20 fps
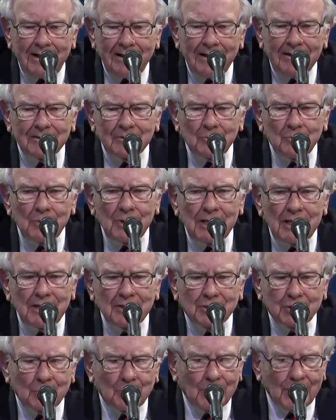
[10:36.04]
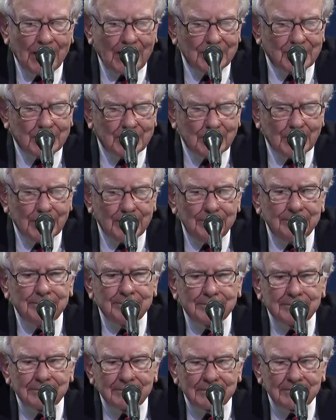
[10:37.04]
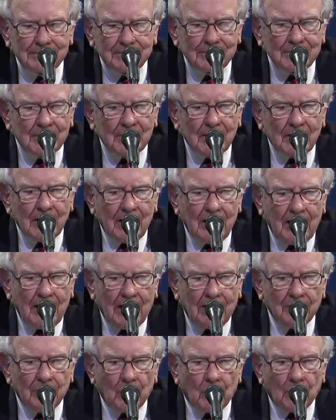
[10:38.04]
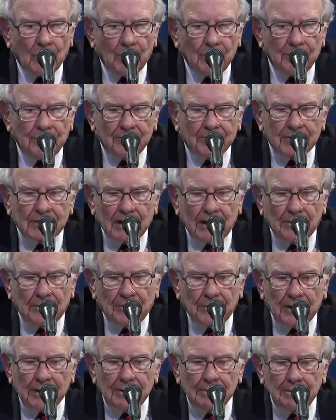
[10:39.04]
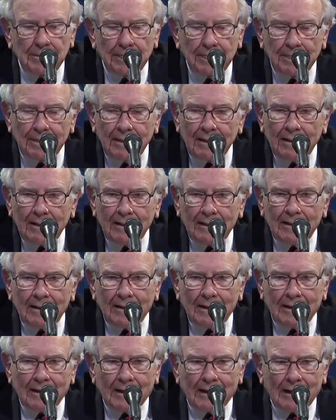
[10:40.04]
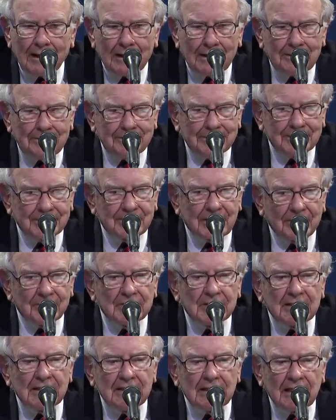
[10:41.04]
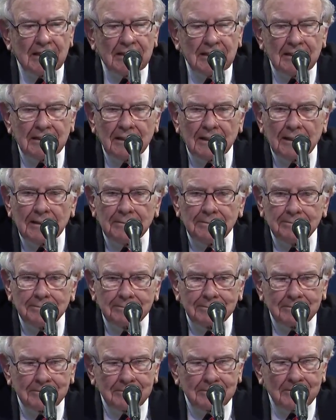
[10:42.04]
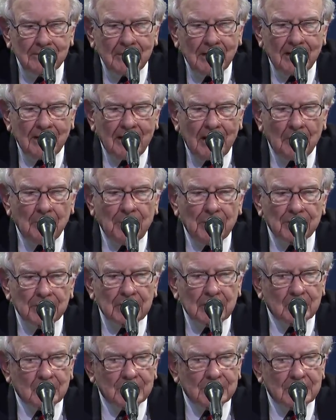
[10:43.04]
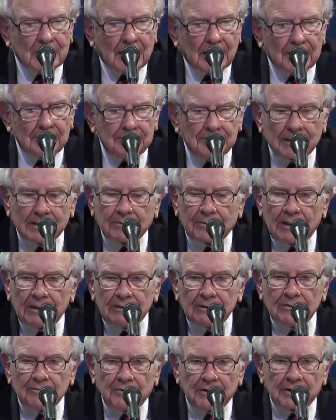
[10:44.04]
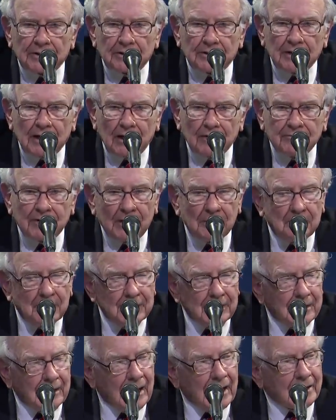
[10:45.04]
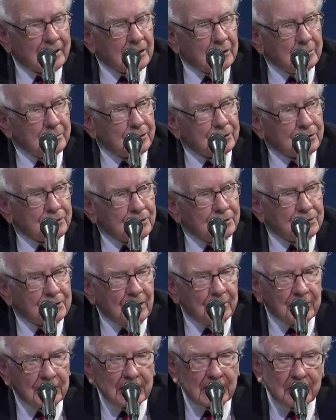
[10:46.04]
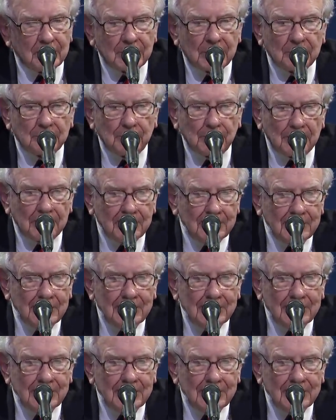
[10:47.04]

reasonable estimate of the worth of the country in 1789, $1 billion was not a crazy figure. Now, if I'd been an academician or something, I would have put